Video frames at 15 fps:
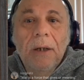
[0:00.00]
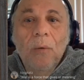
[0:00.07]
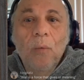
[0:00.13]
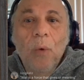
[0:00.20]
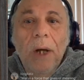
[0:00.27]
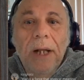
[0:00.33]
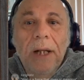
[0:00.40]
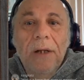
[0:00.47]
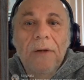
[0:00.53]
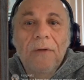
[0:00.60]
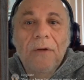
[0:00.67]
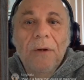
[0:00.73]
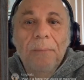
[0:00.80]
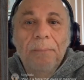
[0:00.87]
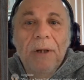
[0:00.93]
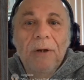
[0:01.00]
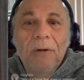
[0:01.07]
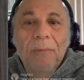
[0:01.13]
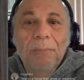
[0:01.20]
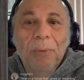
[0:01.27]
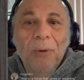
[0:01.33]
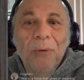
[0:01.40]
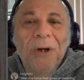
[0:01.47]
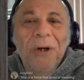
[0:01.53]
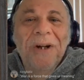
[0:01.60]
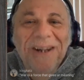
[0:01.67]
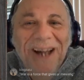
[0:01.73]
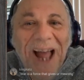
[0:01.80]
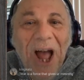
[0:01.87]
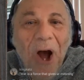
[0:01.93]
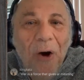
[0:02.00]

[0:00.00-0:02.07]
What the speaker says: When is the Bitter Buddha?